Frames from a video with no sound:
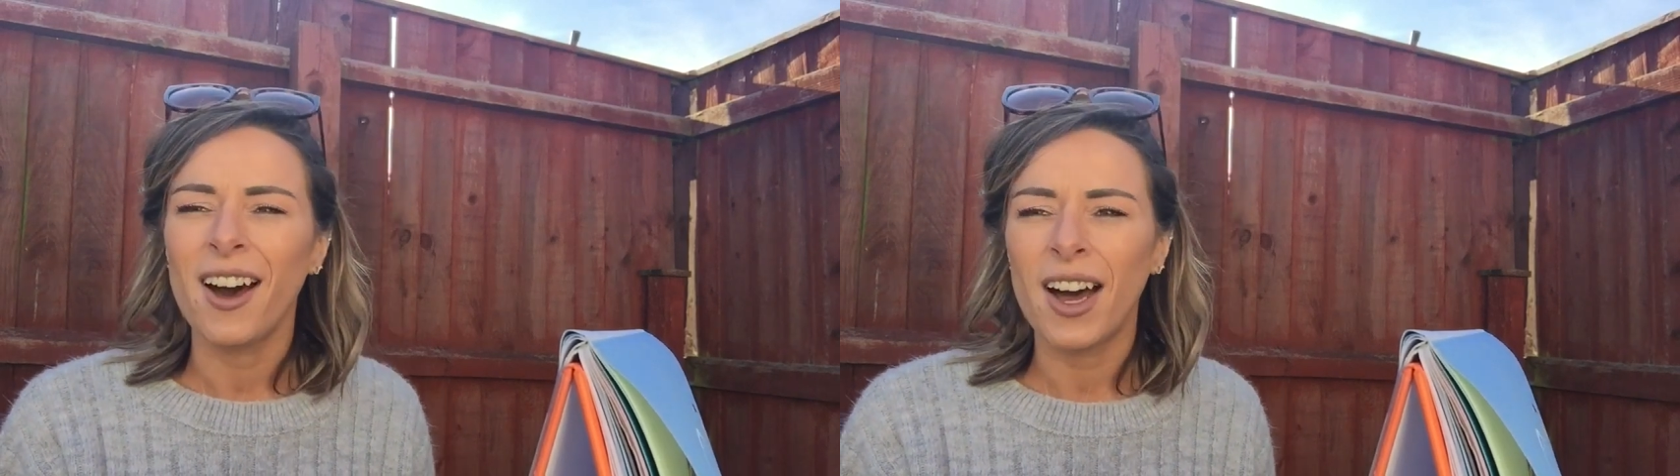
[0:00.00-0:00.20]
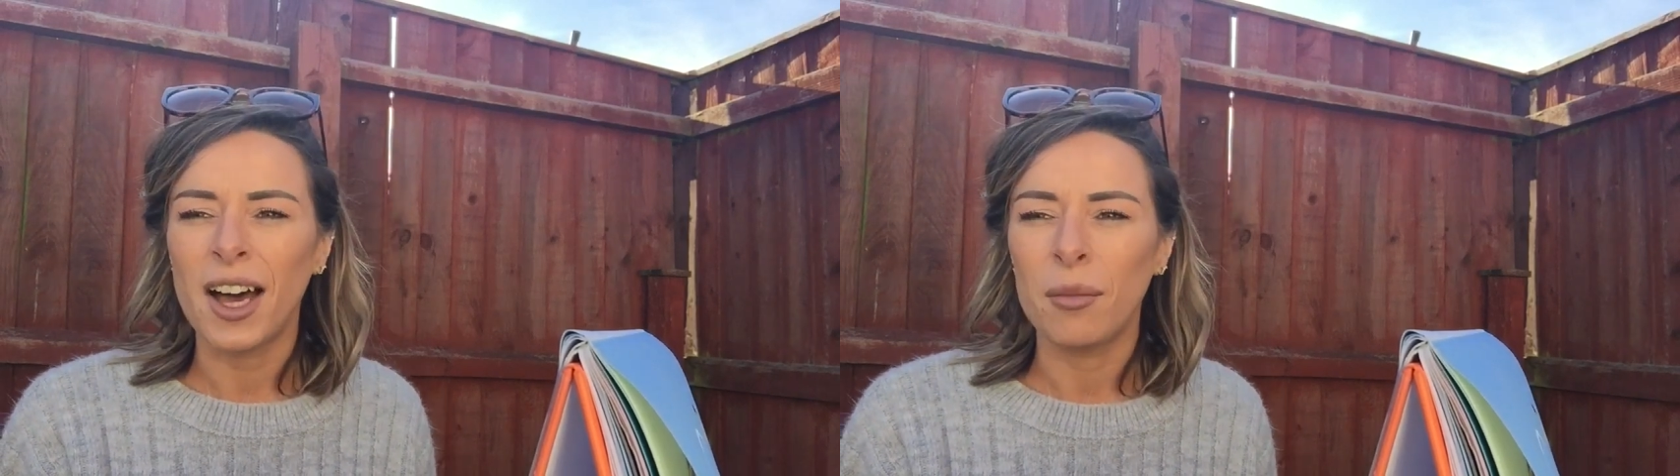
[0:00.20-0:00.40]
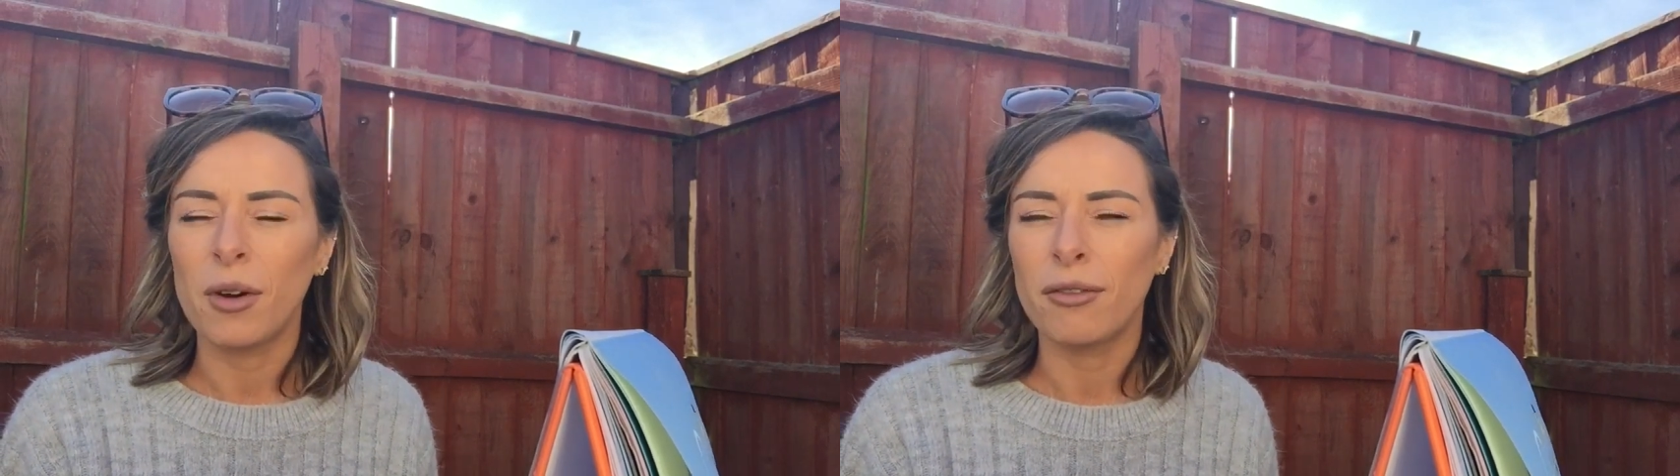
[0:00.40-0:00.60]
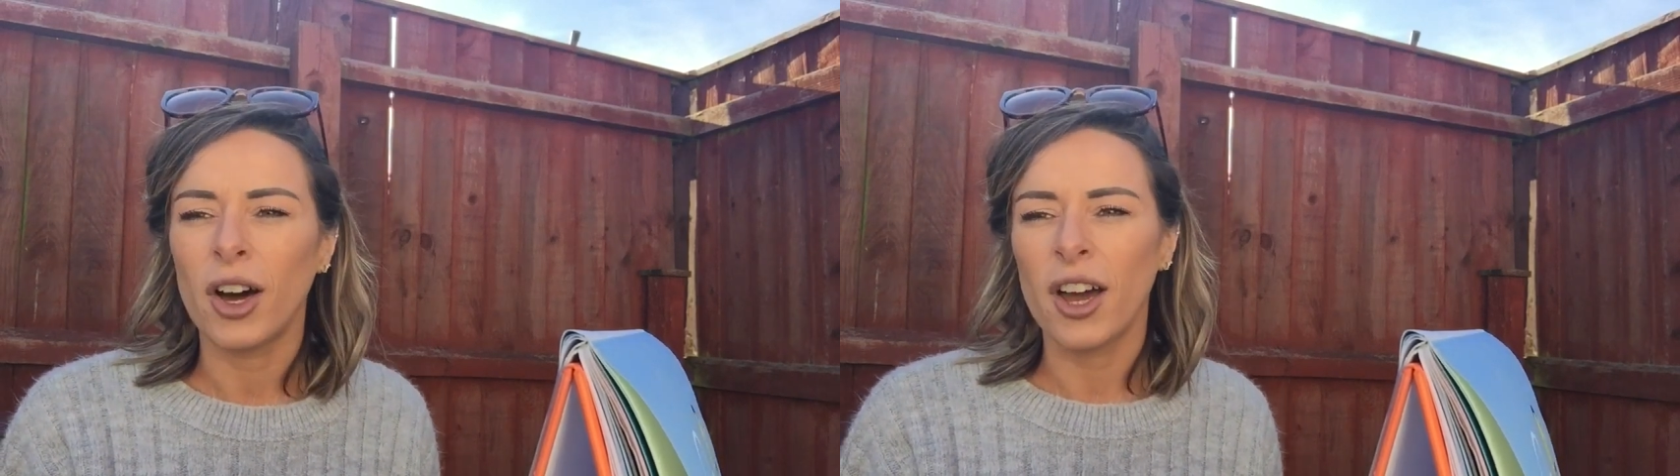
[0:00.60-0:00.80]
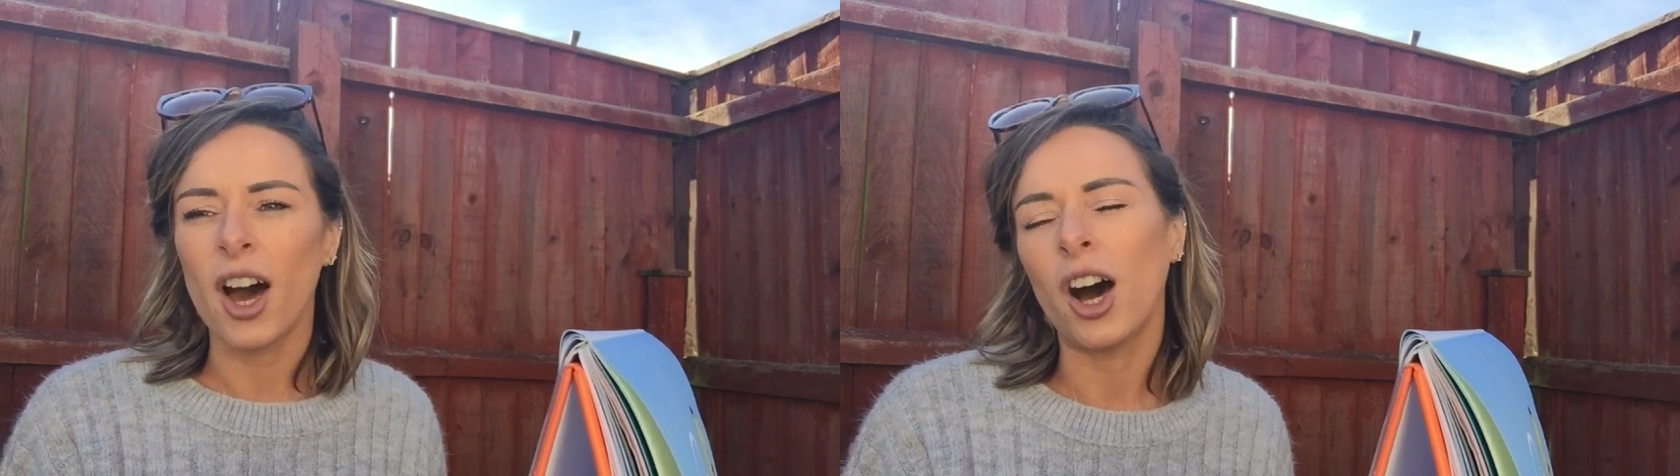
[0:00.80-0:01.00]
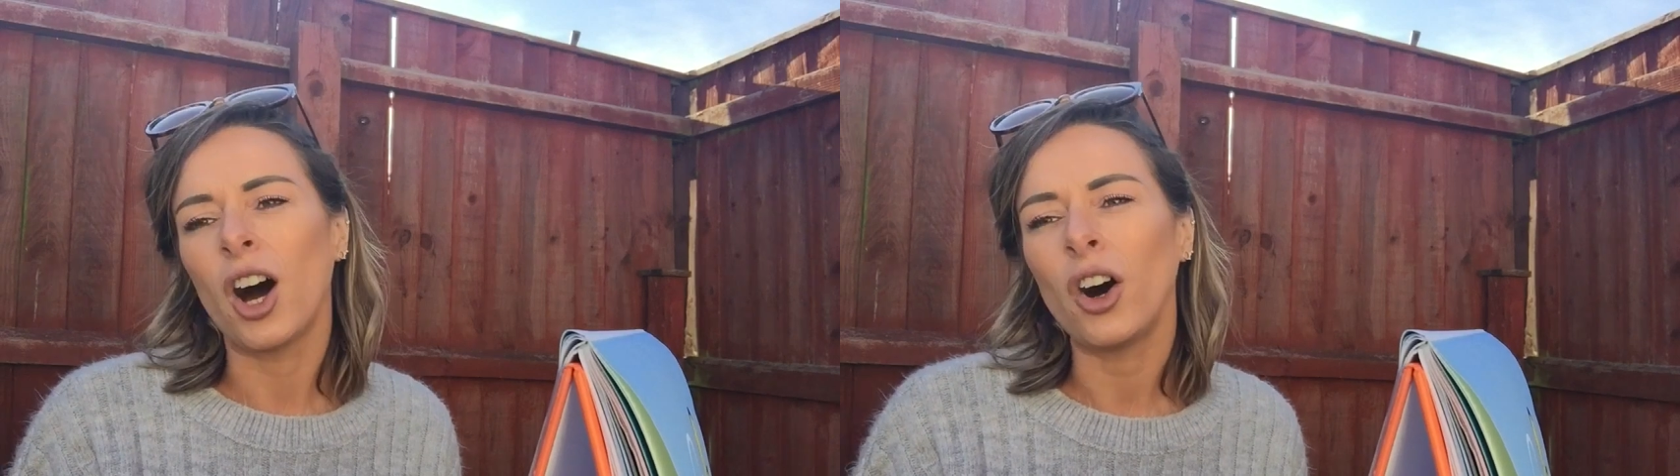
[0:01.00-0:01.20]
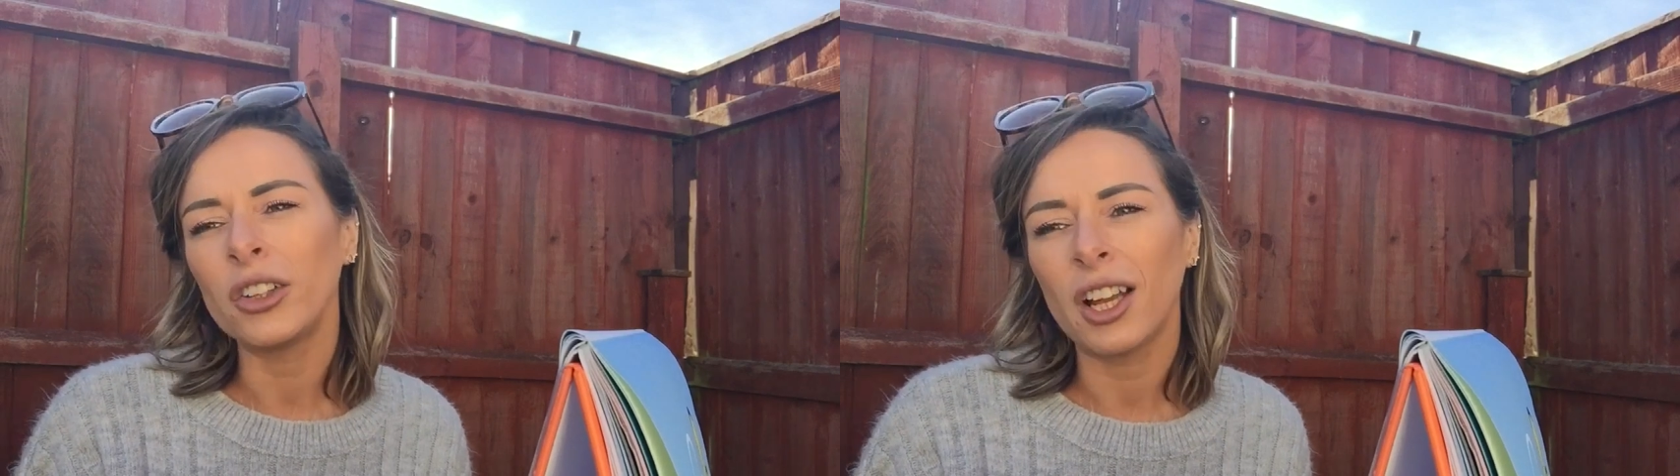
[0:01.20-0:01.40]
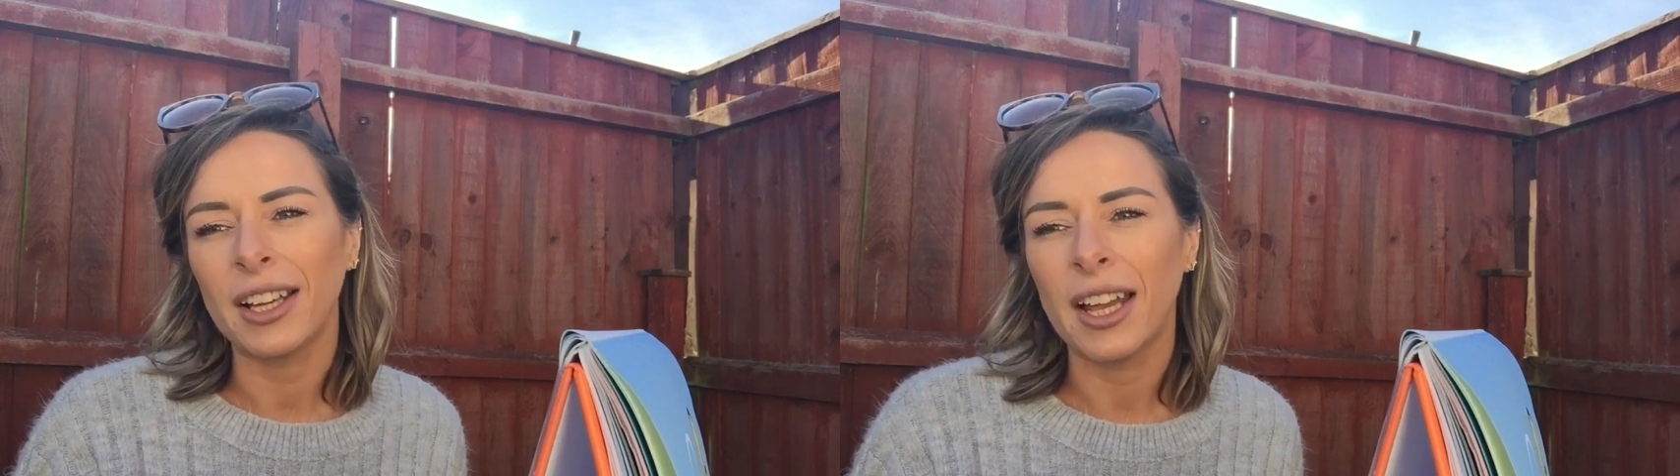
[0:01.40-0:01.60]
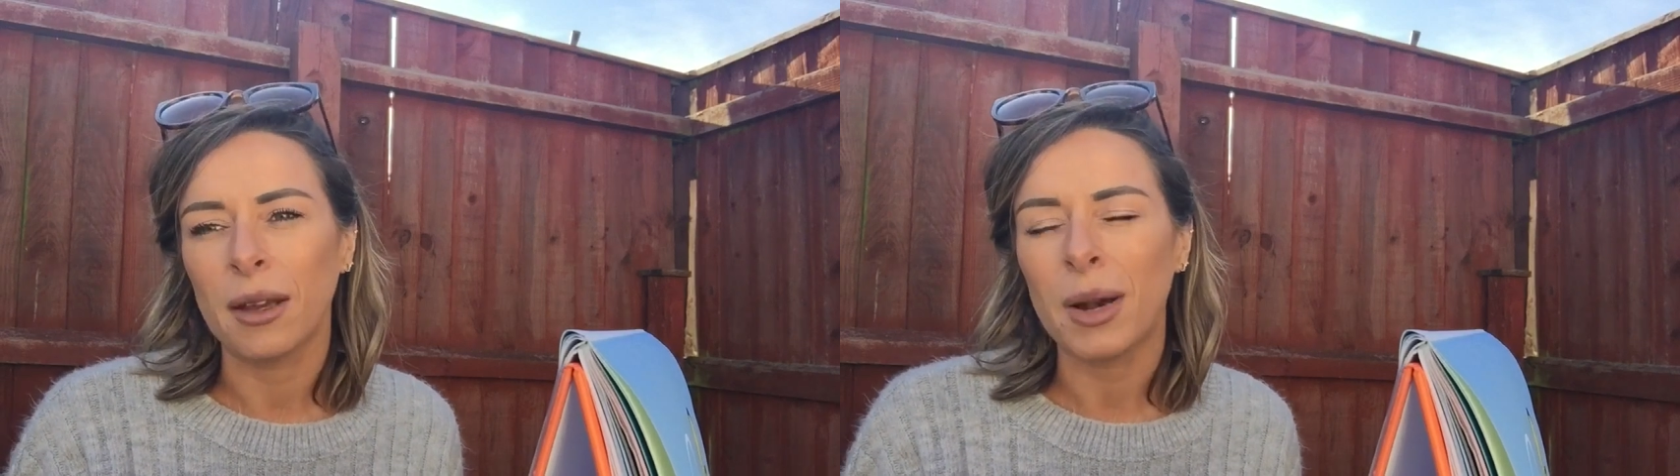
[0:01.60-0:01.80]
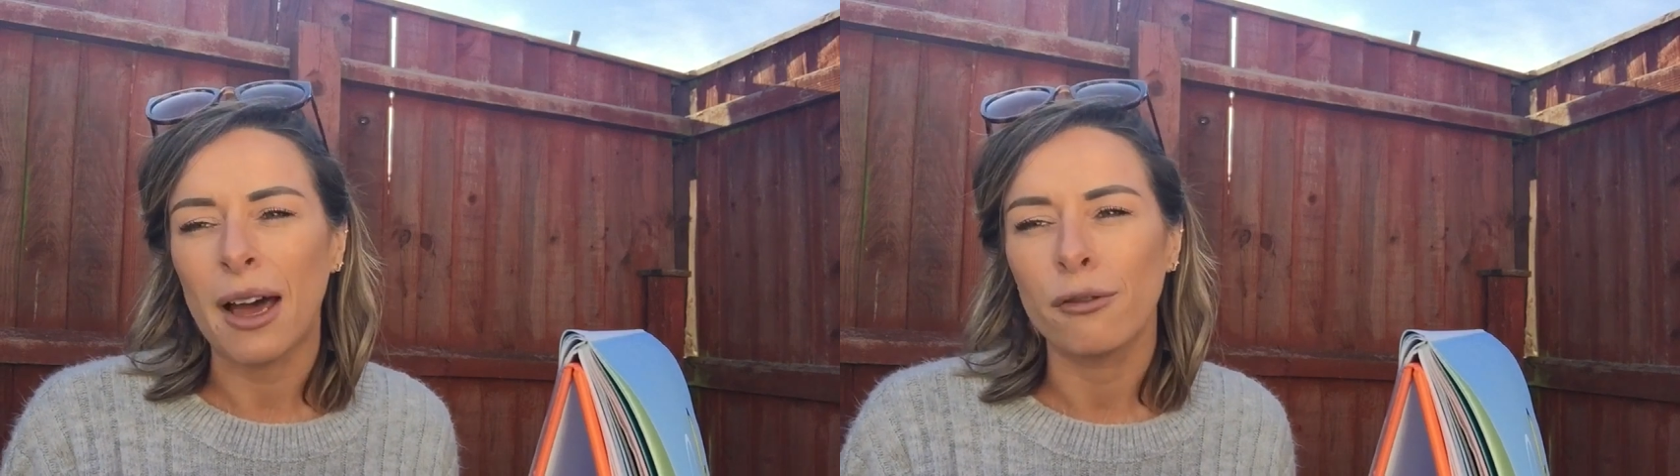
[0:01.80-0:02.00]
via our online
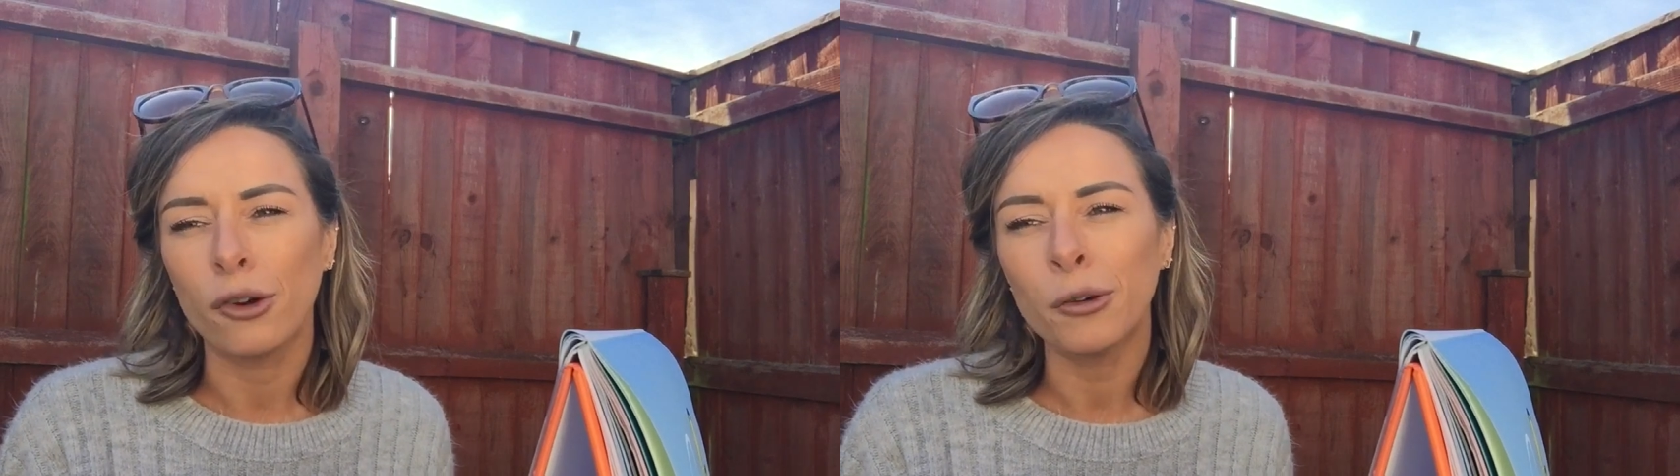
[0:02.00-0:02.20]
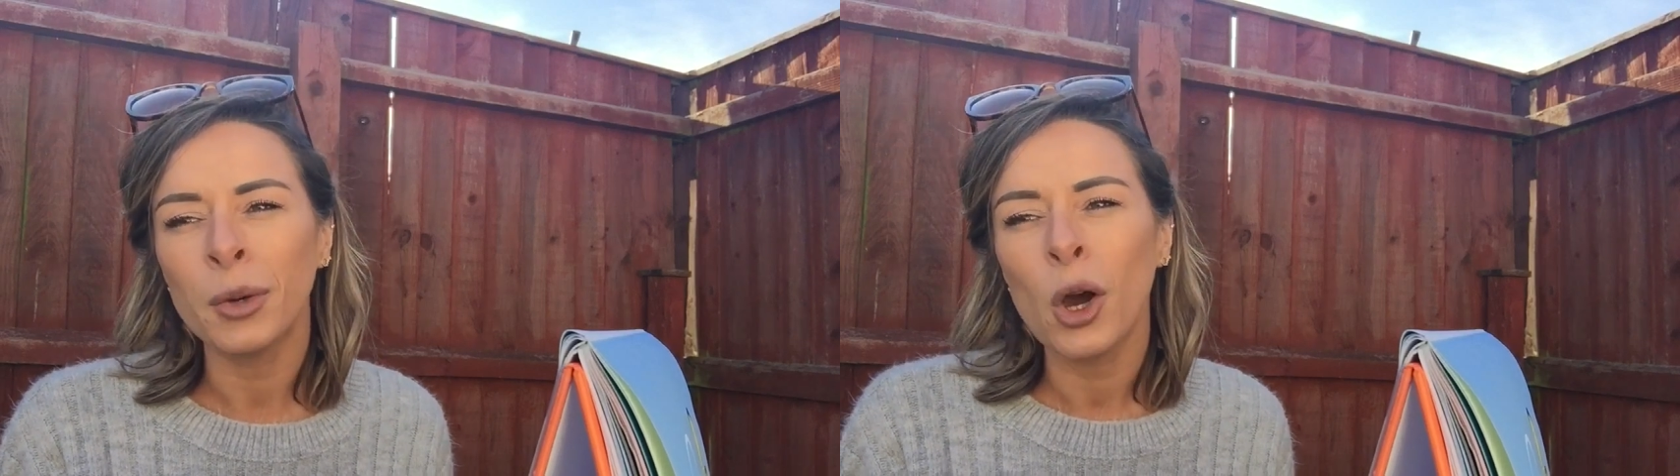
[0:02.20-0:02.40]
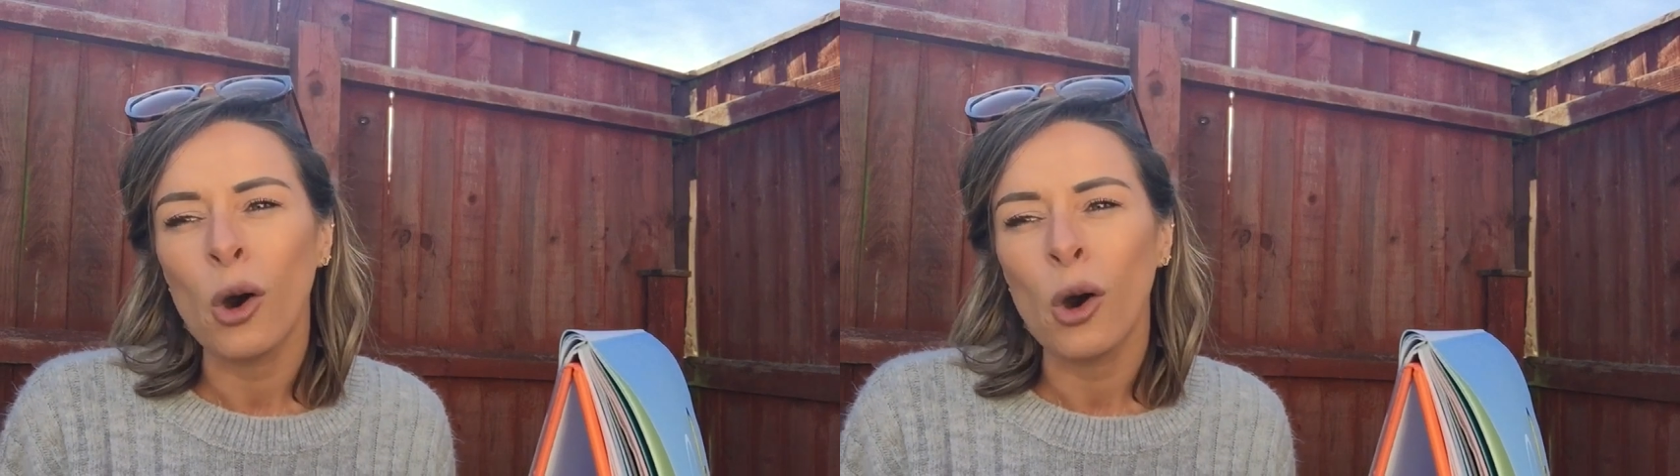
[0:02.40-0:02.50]
learning platform,